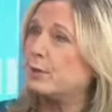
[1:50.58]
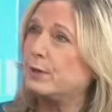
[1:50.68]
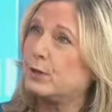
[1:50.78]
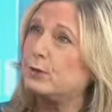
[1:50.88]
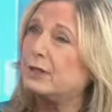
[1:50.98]

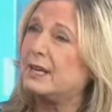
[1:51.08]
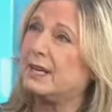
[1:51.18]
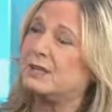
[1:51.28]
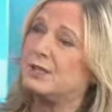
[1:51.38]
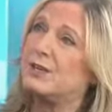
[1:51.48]
with colon
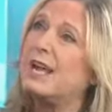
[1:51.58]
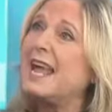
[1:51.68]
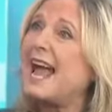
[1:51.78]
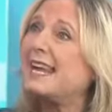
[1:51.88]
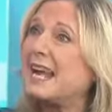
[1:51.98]
cancer, mm.
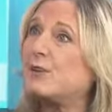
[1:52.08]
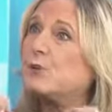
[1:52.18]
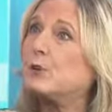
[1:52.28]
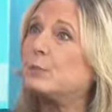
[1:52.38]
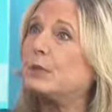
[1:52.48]
and now
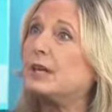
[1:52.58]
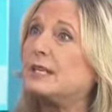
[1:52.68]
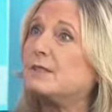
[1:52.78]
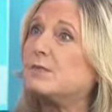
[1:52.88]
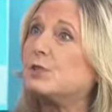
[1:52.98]
you can
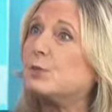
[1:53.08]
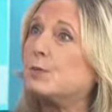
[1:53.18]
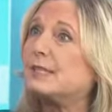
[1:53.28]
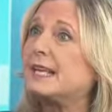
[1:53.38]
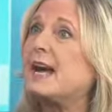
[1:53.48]
pluck individual
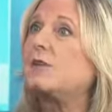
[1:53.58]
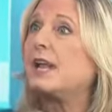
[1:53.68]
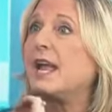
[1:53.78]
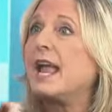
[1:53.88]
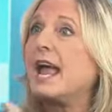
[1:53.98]
ones out
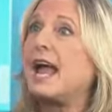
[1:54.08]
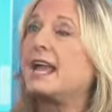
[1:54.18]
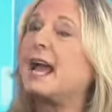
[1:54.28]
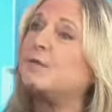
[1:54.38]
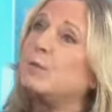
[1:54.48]

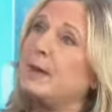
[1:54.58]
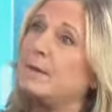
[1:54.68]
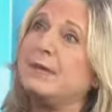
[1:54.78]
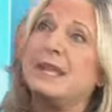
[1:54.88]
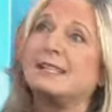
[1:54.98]
and have a
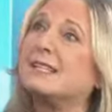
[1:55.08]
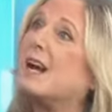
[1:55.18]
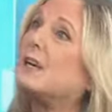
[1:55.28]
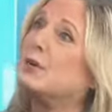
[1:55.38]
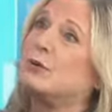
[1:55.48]
baby that's
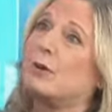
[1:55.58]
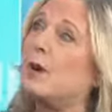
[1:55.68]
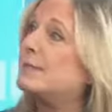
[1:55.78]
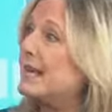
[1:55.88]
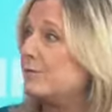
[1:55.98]
not going to grow
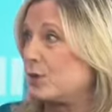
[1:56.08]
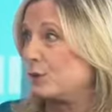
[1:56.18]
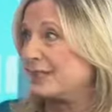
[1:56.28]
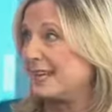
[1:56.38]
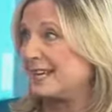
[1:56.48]
up to have
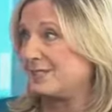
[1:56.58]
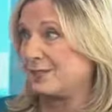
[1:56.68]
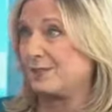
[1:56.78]
colon cancer.